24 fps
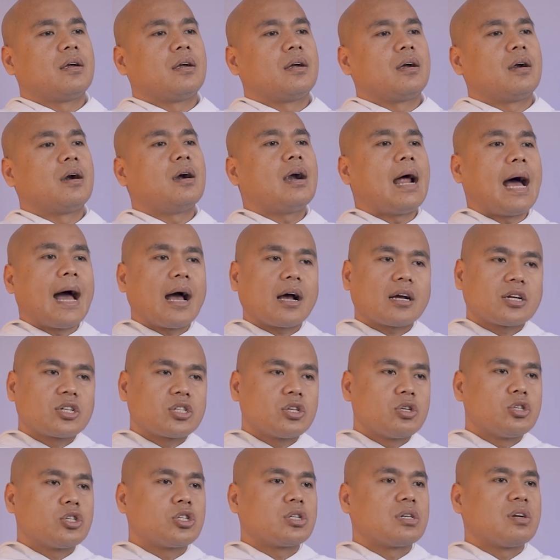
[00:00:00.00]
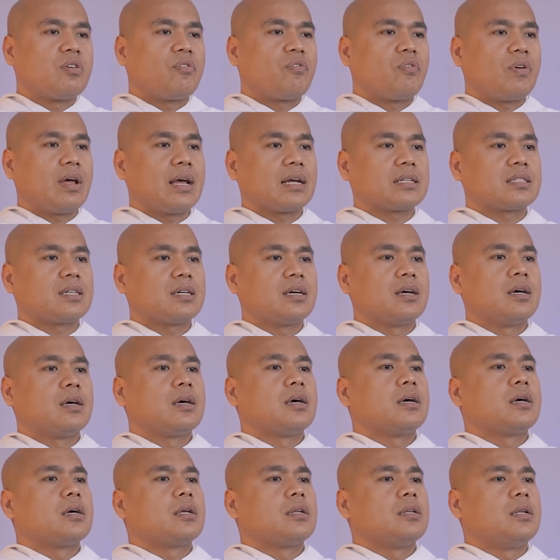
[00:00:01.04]
Her actions reflect
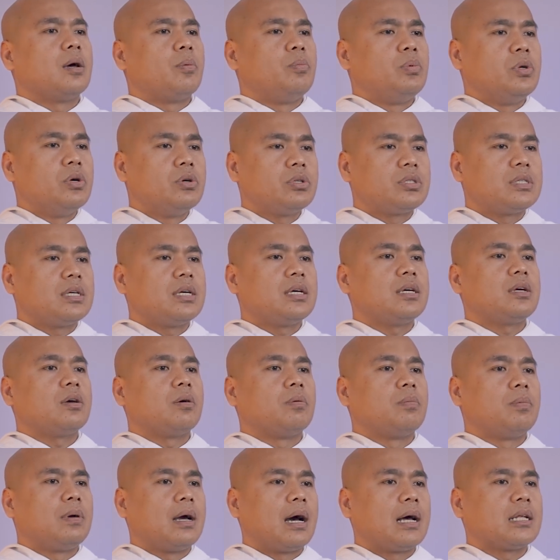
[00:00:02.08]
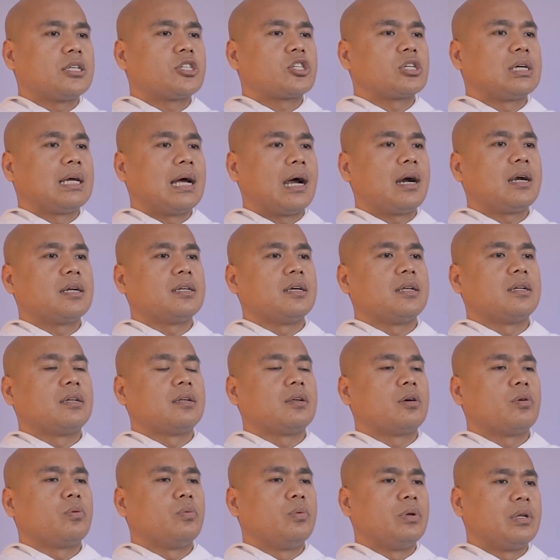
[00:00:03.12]
the beauty of God's garden
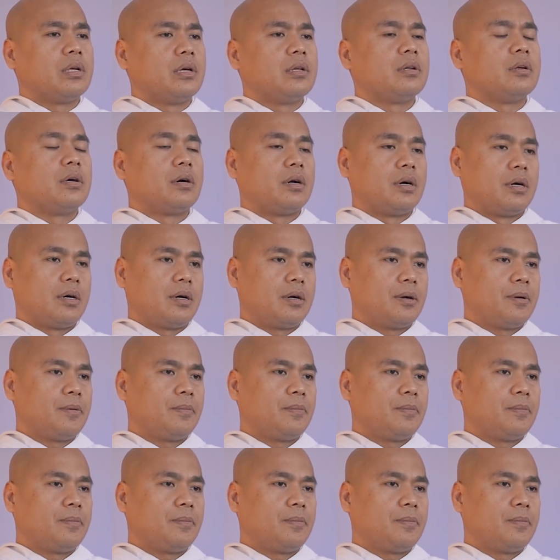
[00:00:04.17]
within her.